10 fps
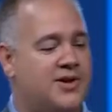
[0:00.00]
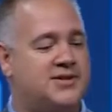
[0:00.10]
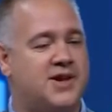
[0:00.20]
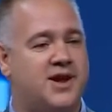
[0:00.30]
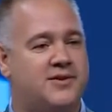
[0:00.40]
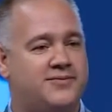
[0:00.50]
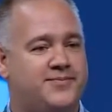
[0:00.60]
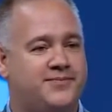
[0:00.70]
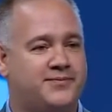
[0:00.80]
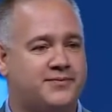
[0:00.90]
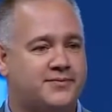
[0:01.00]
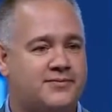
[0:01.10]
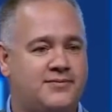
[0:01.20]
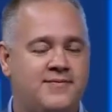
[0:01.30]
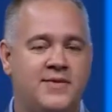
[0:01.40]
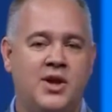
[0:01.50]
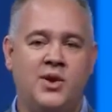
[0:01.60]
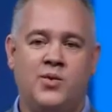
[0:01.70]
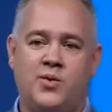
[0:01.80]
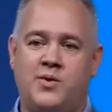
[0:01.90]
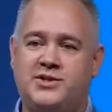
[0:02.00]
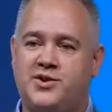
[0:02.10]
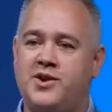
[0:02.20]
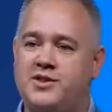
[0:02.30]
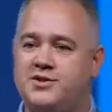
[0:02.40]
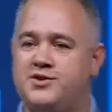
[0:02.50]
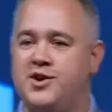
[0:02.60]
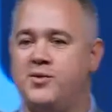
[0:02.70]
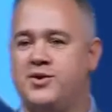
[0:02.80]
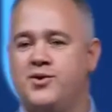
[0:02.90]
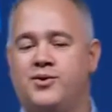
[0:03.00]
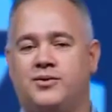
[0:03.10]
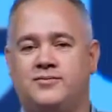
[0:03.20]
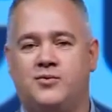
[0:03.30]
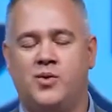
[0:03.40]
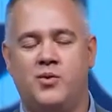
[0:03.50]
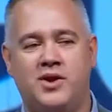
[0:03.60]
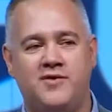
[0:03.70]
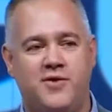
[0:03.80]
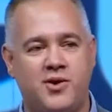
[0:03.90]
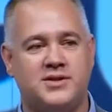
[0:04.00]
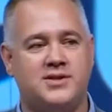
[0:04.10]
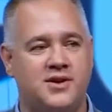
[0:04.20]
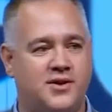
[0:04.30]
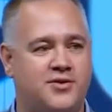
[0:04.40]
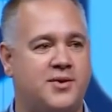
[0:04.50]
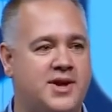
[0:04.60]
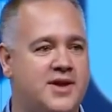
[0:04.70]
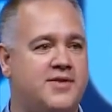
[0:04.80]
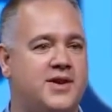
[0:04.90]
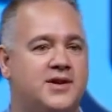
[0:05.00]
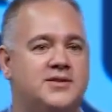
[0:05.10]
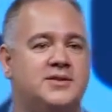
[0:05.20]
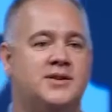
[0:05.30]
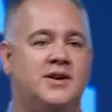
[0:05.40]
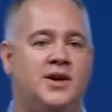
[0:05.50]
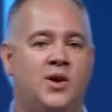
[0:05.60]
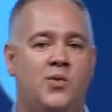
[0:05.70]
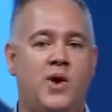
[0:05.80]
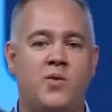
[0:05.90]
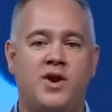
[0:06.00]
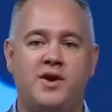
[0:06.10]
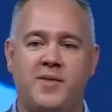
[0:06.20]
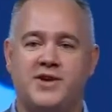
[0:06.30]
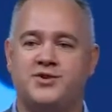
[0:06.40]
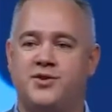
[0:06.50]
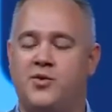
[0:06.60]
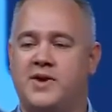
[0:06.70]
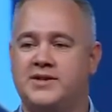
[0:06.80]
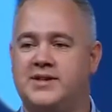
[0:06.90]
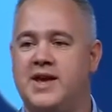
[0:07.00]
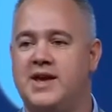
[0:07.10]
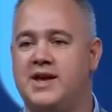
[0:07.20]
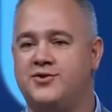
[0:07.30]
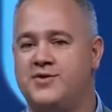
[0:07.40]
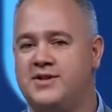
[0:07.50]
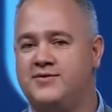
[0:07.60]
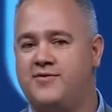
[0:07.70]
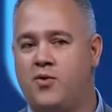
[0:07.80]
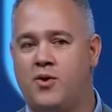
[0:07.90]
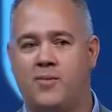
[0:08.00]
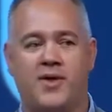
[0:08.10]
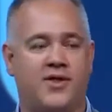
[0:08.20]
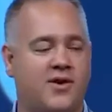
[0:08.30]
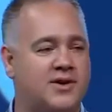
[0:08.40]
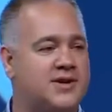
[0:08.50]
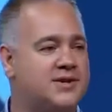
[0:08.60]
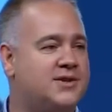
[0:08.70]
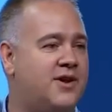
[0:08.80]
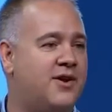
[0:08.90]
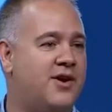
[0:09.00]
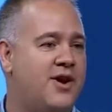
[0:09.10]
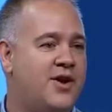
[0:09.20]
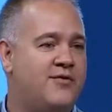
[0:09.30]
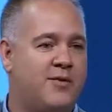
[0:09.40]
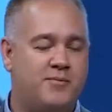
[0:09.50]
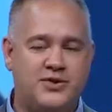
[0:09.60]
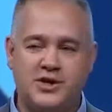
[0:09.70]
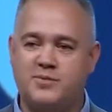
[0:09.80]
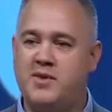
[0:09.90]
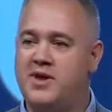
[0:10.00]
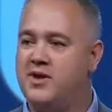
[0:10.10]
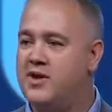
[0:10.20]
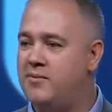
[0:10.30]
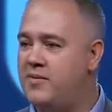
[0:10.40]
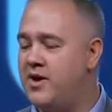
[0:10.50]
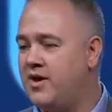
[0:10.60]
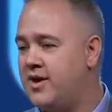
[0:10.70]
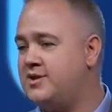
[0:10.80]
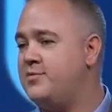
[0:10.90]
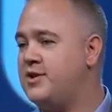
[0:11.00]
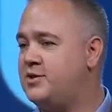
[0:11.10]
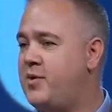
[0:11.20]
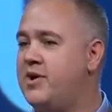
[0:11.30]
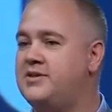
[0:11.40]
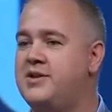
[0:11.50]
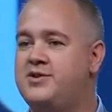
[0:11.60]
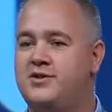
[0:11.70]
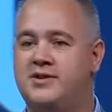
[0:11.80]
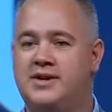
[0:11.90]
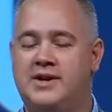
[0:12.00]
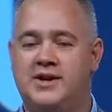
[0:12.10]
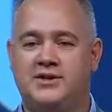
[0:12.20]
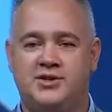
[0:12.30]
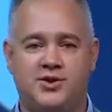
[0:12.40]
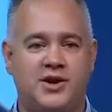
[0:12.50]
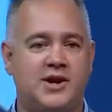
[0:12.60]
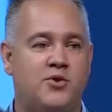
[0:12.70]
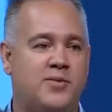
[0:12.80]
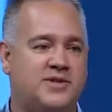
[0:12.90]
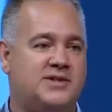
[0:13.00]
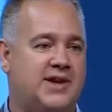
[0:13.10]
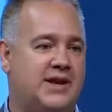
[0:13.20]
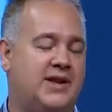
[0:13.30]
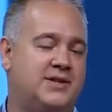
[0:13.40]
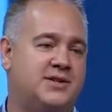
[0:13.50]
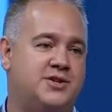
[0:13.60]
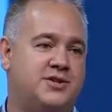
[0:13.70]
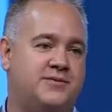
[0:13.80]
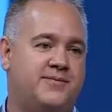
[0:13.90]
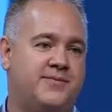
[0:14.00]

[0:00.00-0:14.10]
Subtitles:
on site. When we started this journey with Google, we really focused in on three key things. We wanted to make sure that we could take and transform the contact center from just being a customer experience engine to turning into a business analytics engine.